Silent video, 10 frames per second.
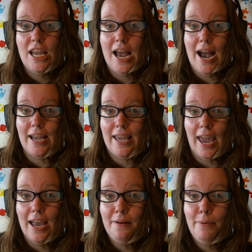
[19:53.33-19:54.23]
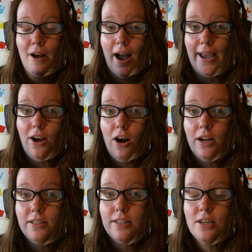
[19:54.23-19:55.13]
I can put
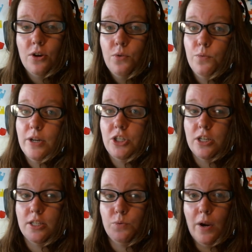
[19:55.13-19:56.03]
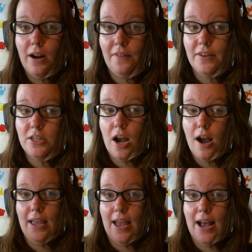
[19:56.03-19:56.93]
iCards, which is where at the
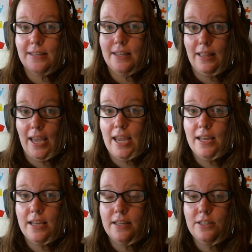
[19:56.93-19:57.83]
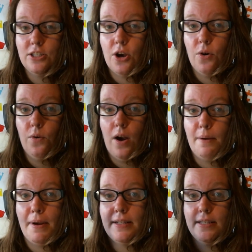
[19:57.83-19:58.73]
top it has a link. So I
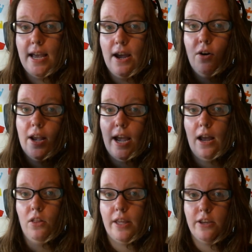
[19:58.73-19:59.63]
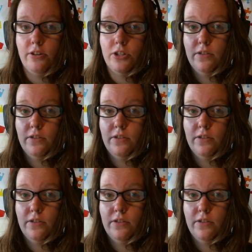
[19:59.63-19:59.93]
might say, okay, I'll link you to